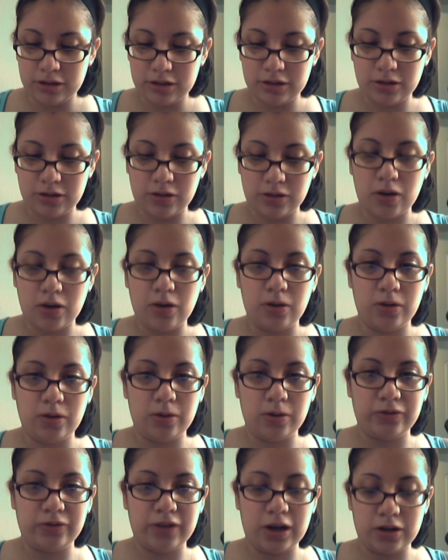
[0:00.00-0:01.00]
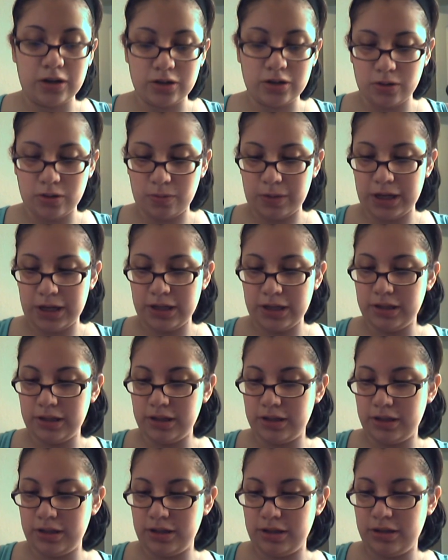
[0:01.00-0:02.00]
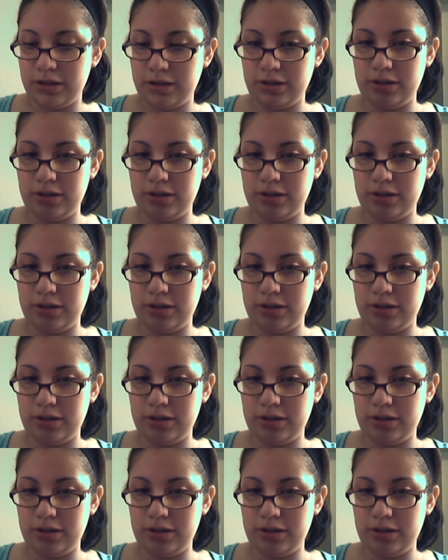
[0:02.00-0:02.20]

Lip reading: to go around your waist.